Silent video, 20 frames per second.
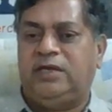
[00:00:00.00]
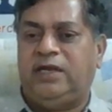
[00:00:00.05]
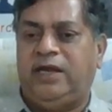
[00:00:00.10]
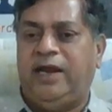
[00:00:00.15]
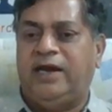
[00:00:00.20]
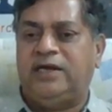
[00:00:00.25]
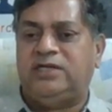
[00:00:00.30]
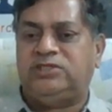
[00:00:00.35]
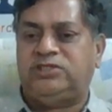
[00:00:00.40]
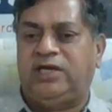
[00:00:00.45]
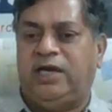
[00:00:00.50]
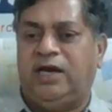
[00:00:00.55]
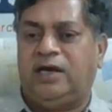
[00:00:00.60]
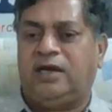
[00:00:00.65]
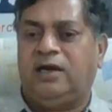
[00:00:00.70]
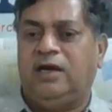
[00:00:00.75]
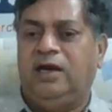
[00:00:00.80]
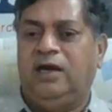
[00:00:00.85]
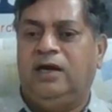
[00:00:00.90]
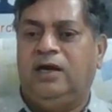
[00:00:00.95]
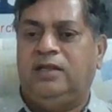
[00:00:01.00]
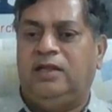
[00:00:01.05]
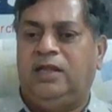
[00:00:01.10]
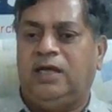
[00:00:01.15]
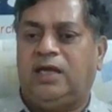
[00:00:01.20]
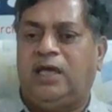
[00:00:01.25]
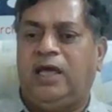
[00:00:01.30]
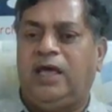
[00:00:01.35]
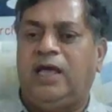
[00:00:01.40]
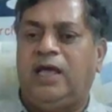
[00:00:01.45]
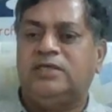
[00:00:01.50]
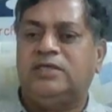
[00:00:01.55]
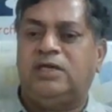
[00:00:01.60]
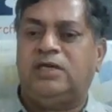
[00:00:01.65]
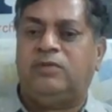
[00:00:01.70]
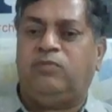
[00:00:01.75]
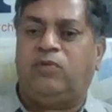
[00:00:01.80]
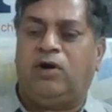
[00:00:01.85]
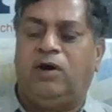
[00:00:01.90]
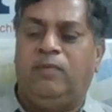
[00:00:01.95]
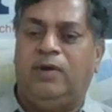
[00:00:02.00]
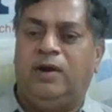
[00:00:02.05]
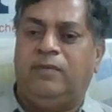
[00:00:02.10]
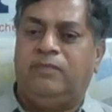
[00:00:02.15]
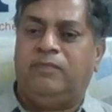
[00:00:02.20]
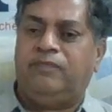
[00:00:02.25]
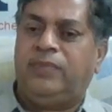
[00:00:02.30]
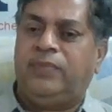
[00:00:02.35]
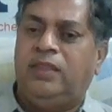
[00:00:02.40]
D8 check, the King is in problem.